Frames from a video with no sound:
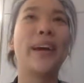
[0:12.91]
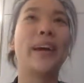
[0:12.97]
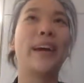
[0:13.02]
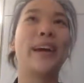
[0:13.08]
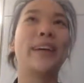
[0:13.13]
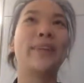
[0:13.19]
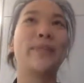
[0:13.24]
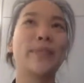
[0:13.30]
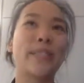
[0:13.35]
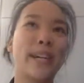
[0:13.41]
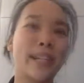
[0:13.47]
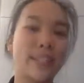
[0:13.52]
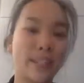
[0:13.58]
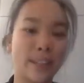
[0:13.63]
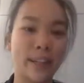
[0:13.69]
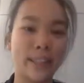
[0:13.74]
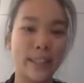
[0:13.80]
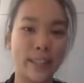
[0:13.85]
and it was
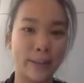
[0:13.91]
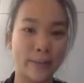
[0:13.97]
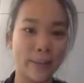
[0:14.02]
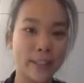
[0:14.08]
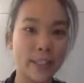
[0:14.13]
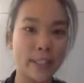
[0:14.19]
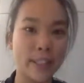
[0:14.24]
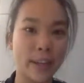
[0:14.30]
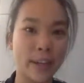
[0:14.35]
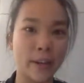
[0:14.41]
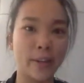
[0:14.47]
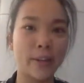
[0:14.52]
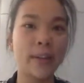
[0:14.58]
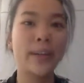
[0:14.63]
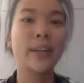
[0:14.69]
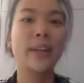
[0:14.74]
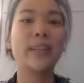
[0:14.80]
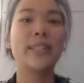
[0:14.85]
actually at San
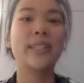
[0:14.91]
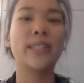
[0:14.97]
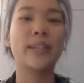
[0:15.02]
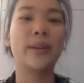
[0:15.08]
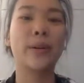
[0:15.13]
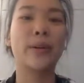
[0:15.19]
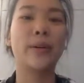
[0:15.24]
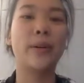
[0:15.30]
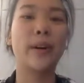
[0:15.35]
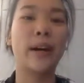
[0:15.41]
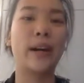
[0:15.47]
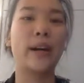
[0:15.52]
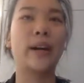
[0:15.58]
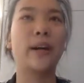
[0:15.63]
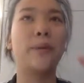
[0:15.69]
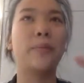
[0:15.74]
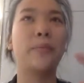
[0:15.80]
Francisco. And so I